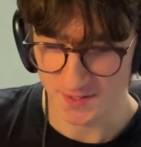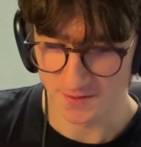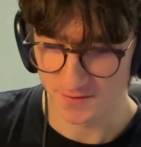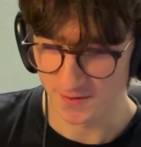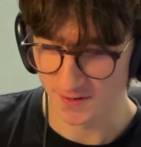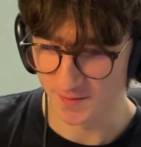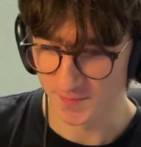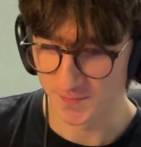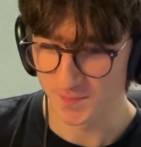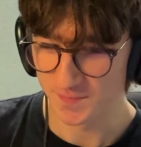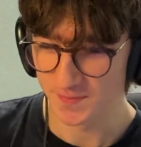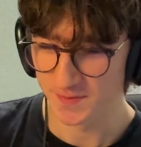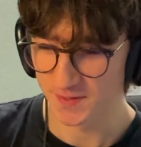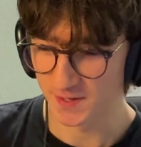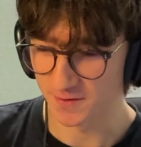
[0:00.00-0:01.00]
if
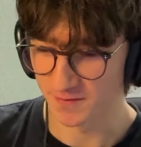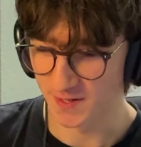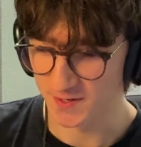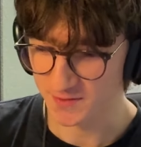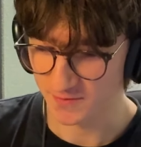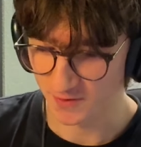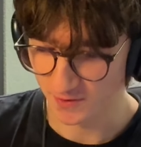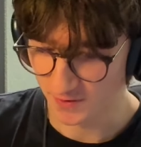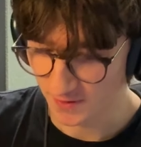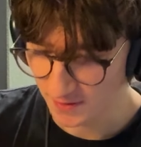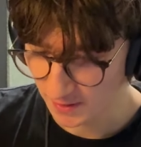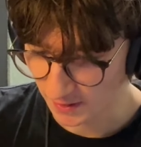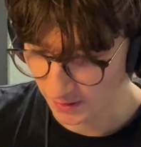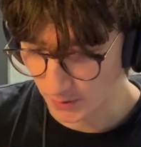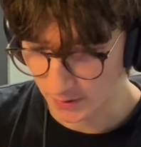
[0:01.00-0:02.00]
that's wrong.
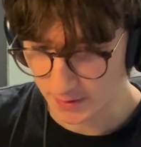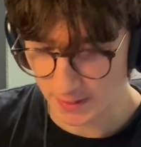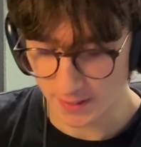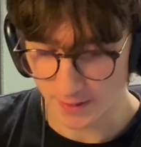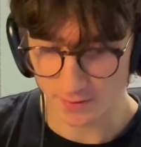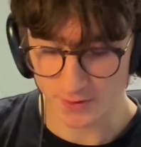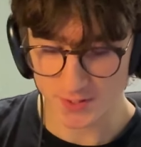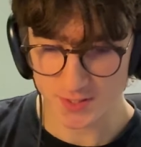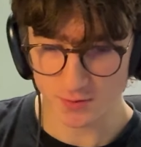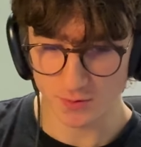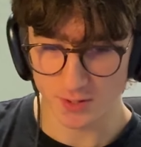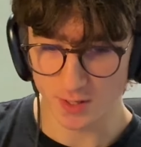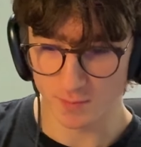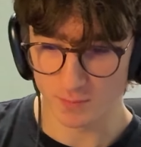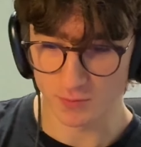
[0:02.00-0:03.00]
But yeah, there are still
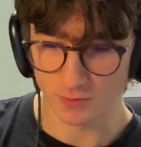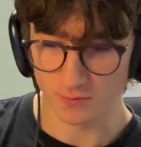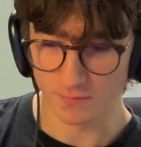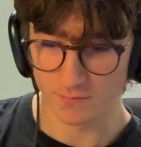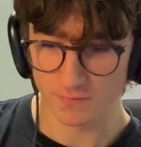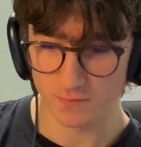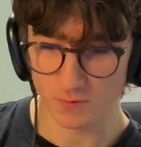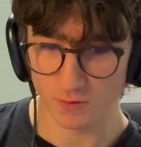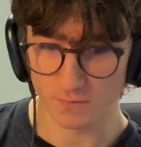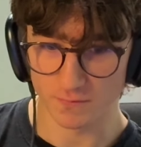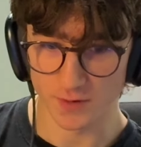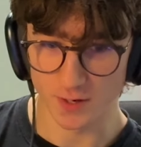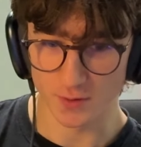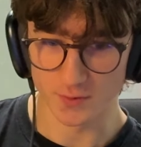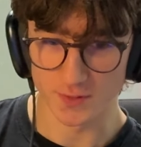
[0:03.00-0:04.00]
a number of
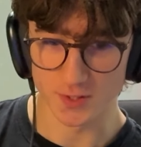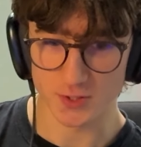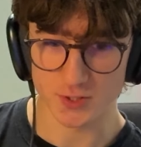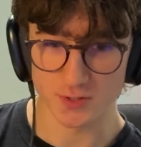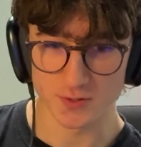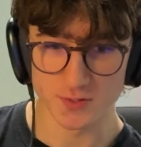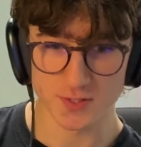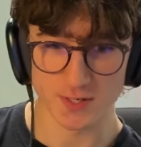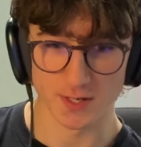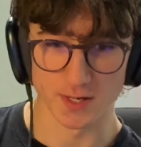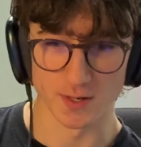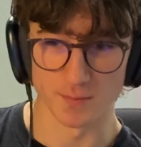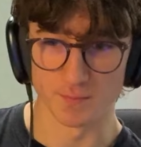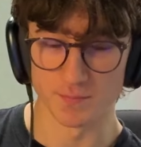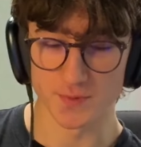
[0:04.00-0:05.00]
known issues.
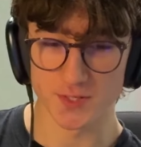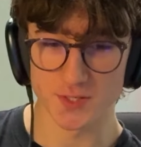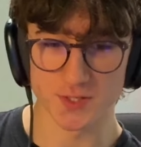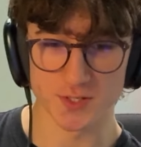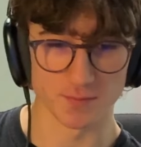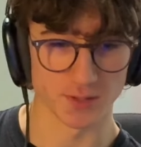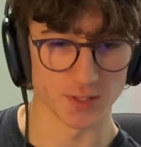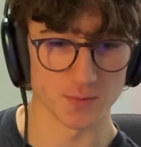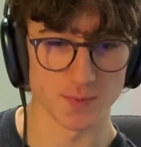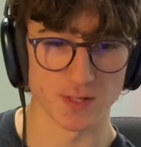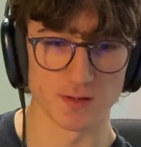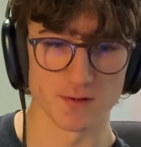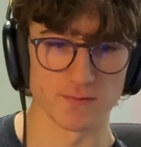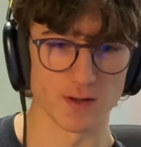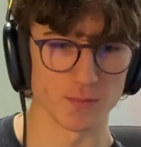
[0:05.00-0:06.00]
This is something that's
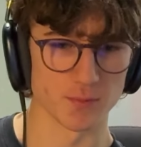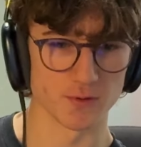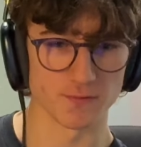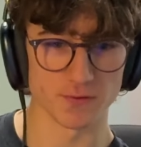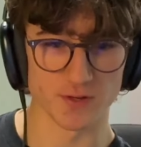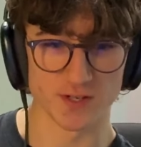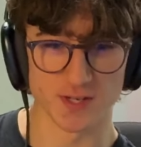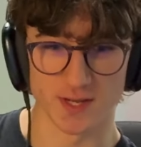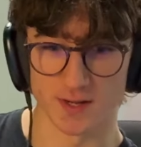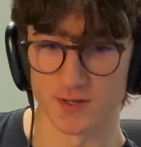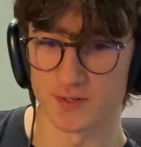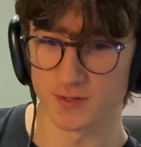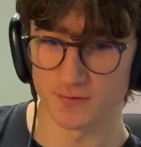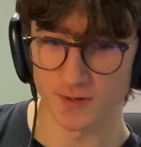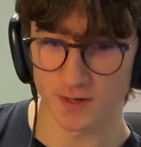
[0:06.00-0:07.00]
been in development for
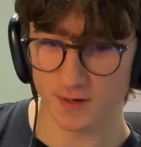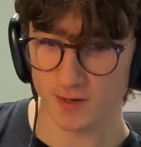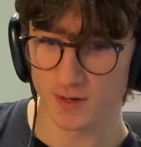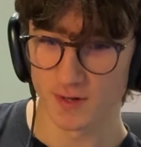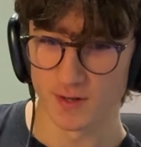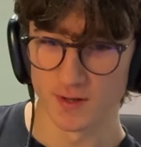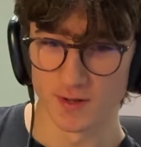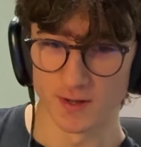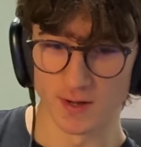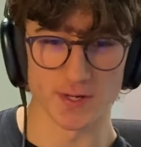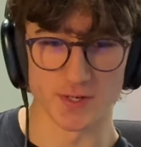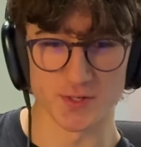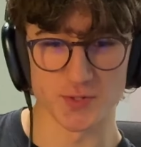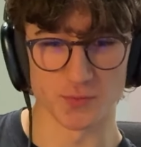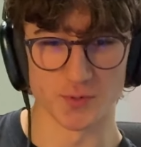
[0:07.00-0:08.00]
years, I think,
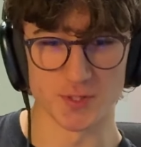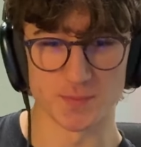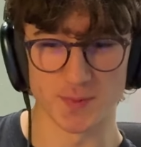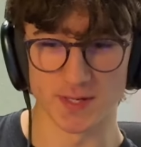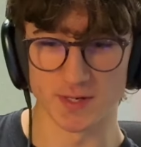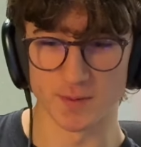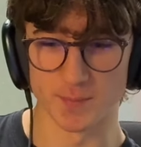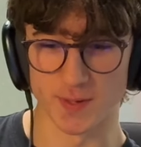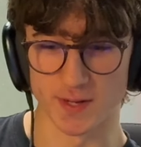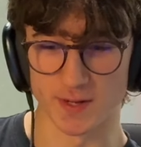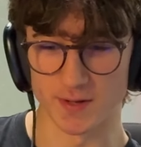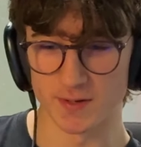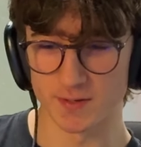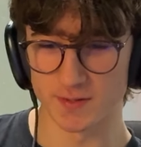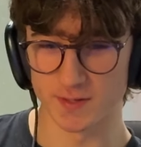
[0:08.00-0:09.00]
and it's always been a
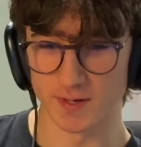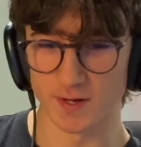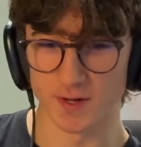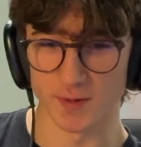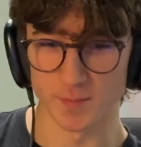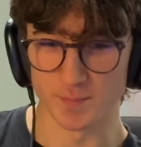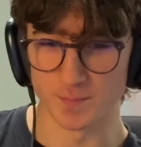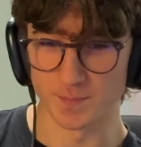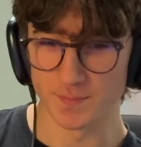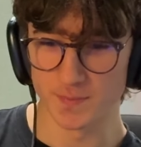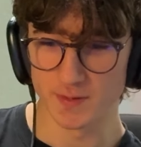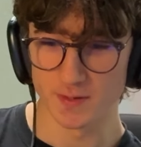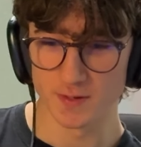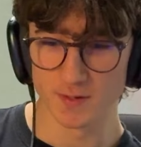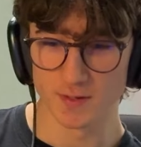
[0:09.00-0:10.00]
bit
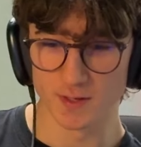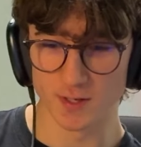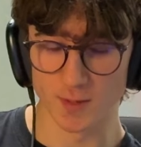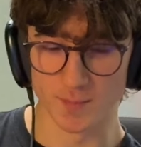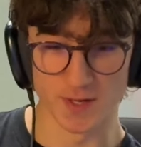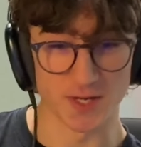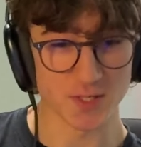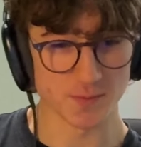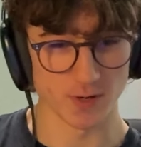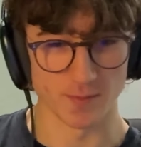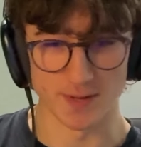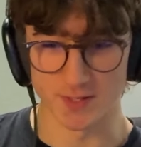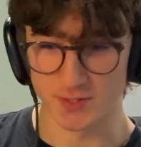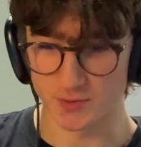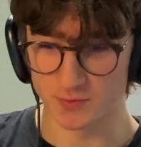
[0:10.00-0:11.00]

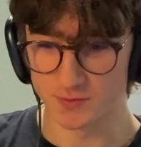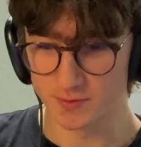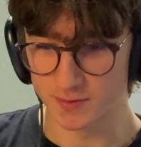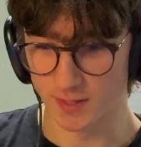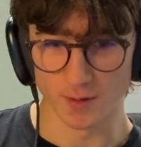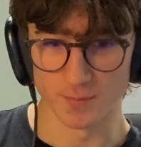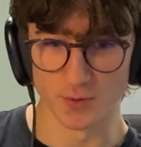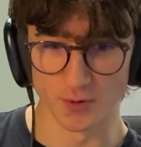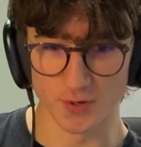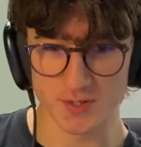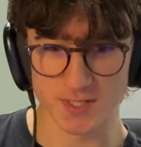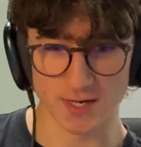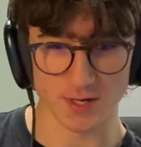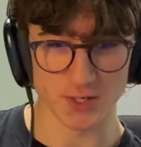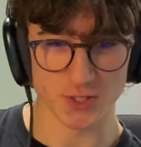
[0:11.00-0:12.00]
experimental. I'm not
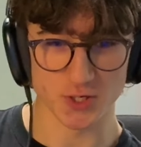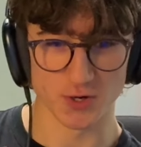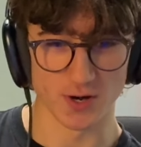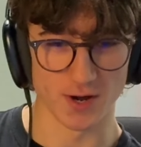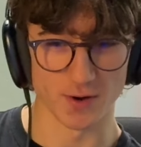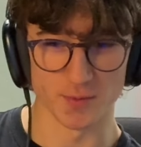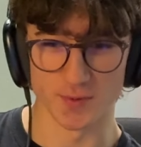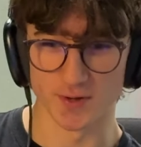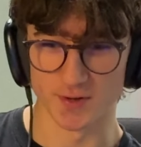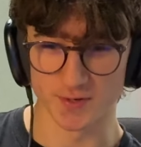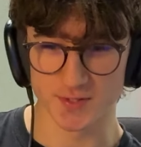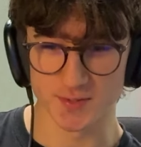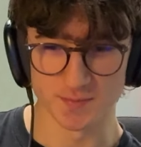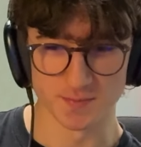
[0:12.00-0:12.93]
exactly sure how it works,